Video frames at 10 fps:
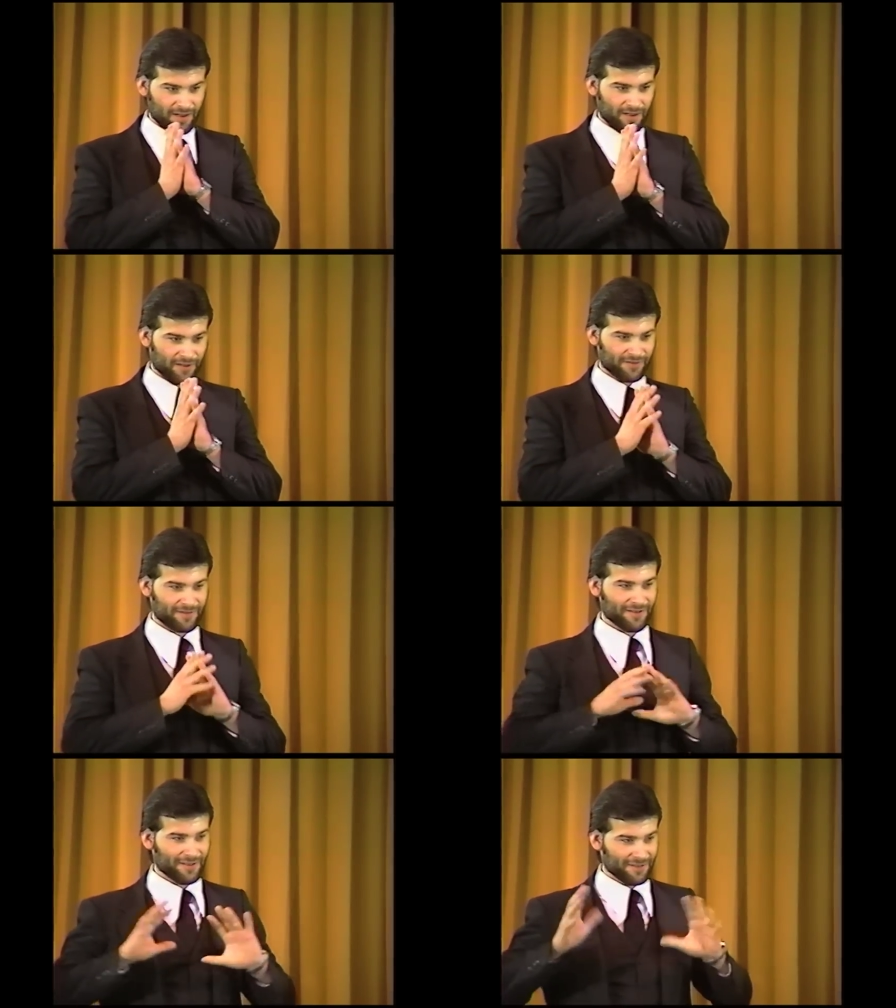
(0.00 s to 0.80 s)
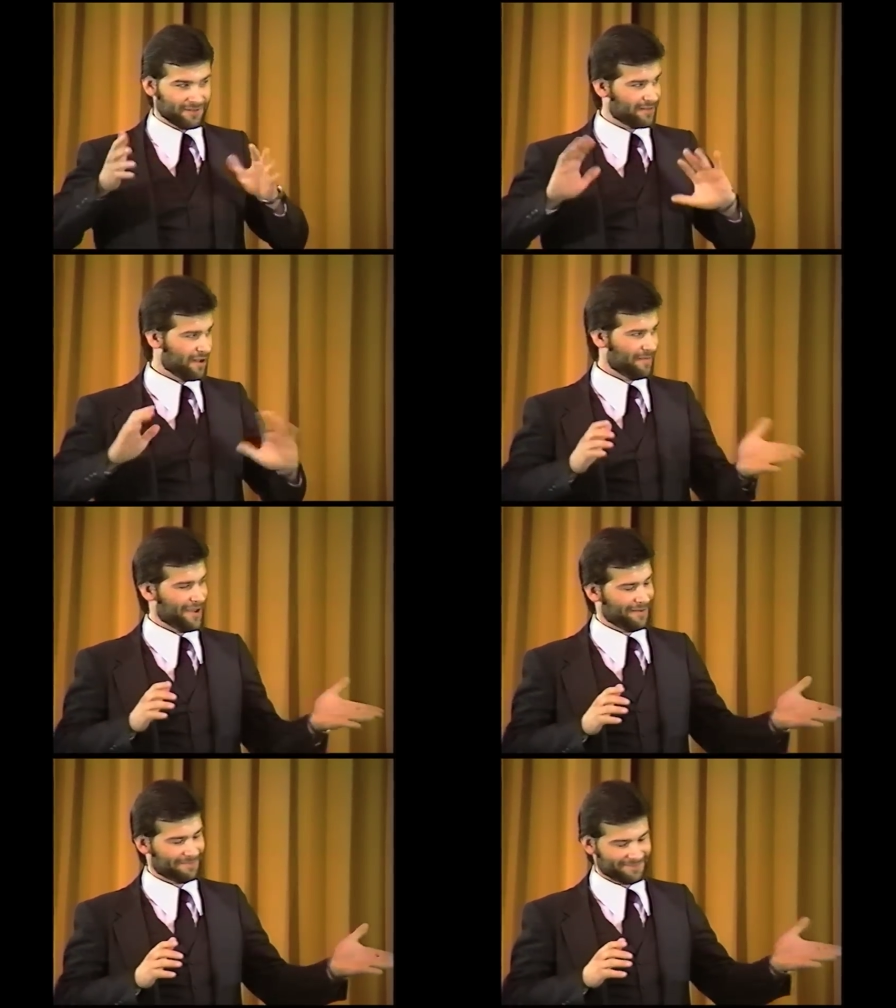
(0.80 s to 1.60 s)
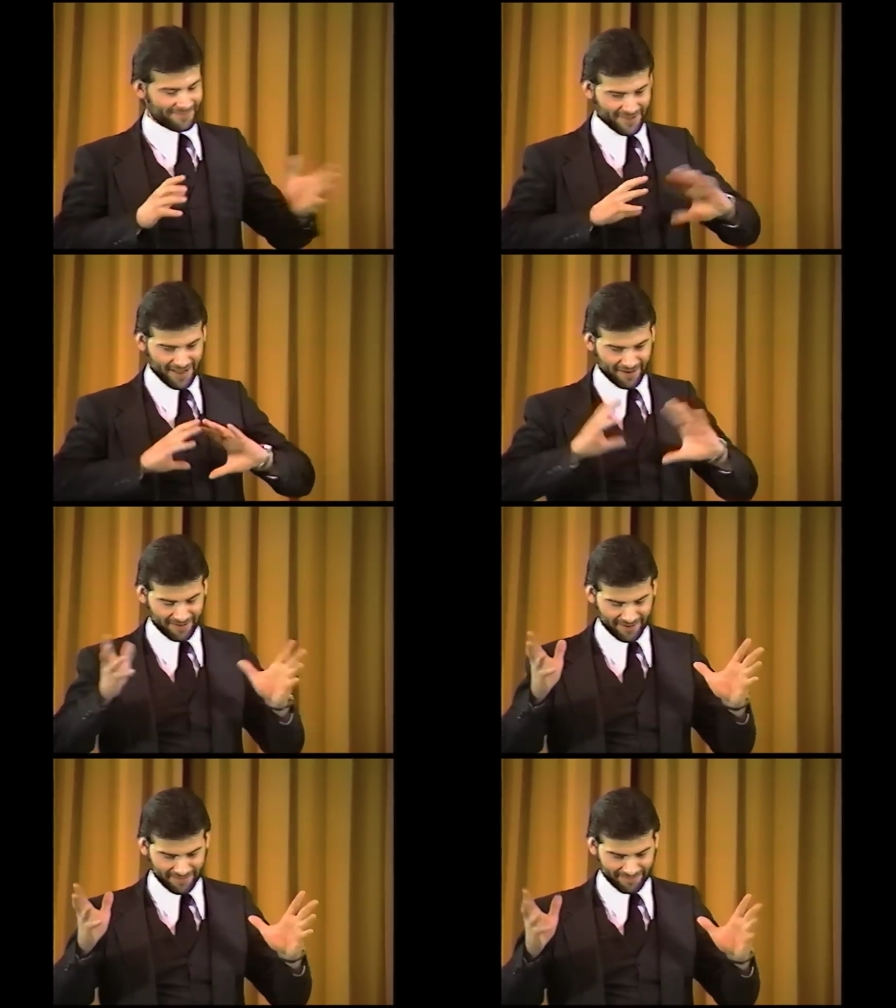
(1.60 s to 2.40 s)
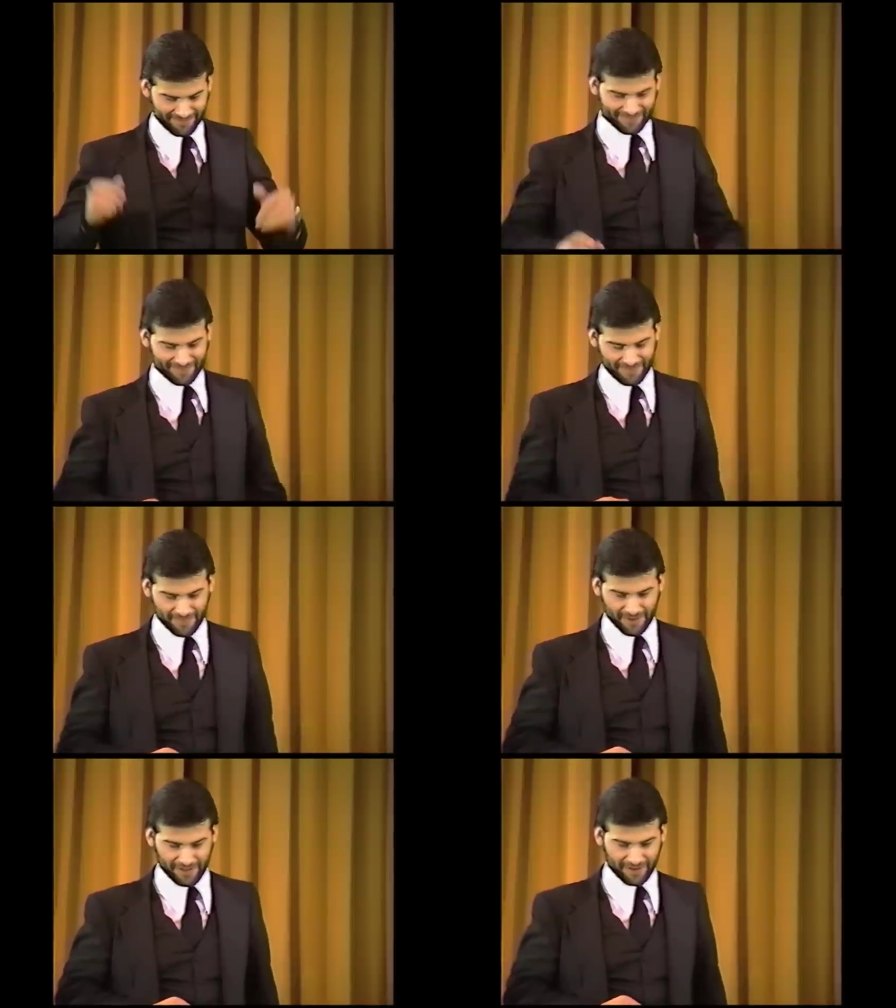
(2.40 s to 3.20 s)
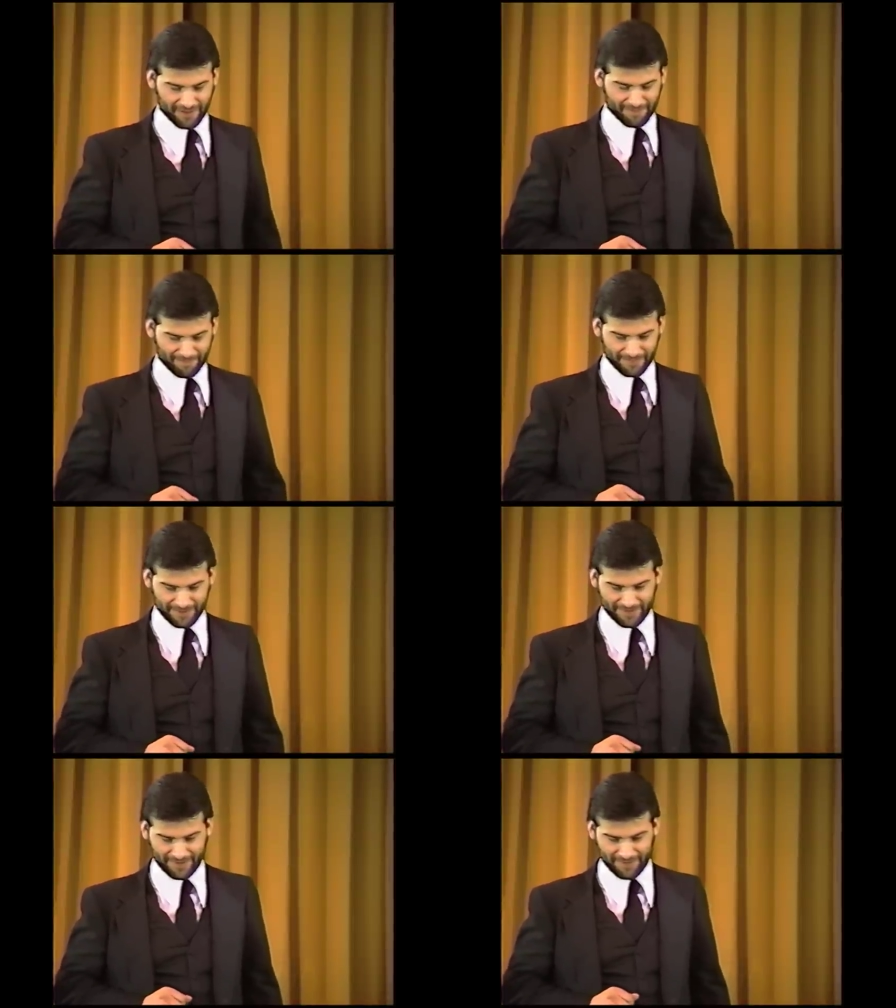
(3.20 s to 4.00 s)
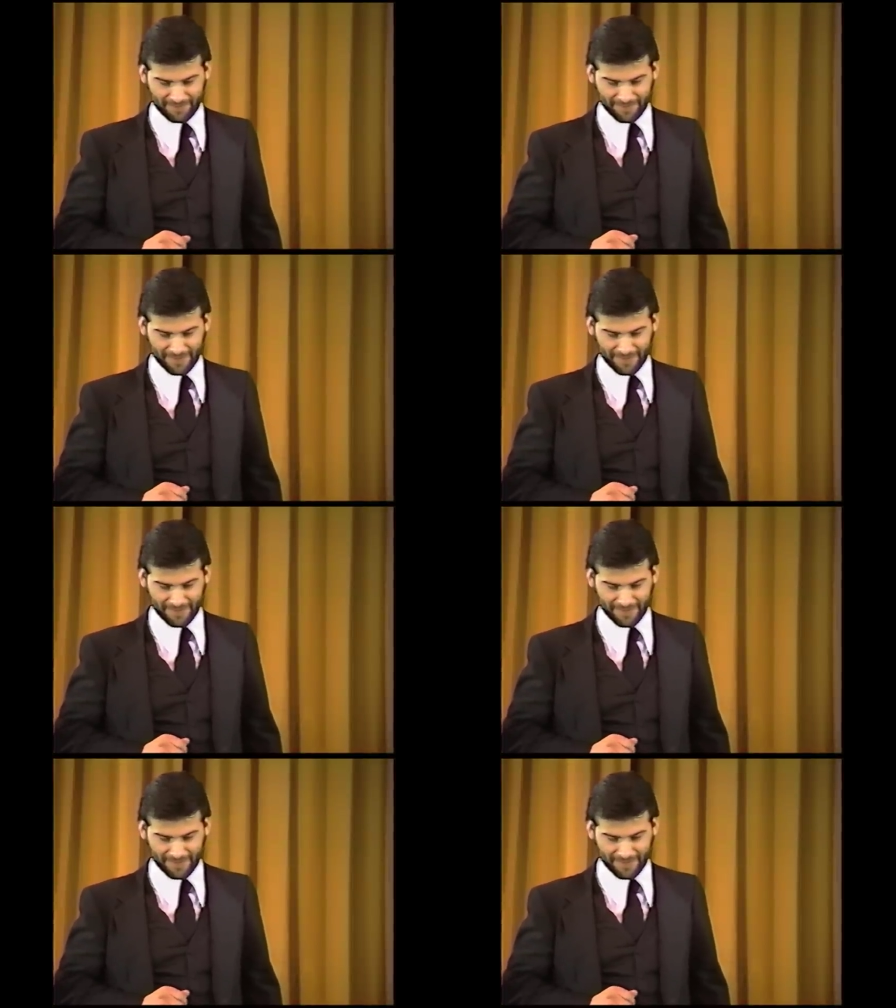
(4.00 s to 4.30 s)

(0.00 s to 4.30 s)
Salome. Salome. And um, um, let's see.